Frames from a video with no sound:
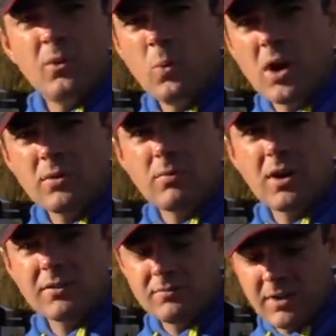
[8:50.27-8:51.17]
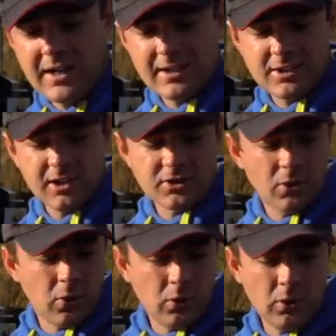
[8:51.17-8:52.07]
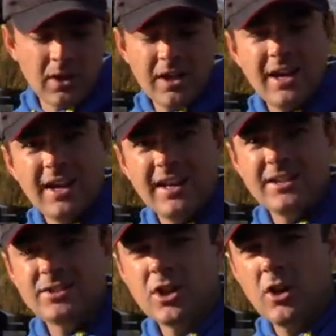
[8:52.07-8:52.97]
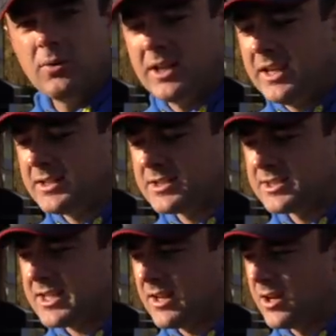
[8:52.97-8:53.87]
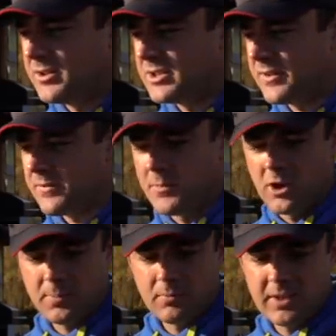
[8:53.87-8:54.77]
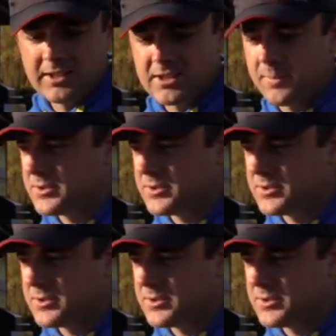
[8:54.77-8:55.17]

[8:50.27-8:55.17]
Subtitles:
One rig does all, and there's no need to set loads of different multiple rigs up.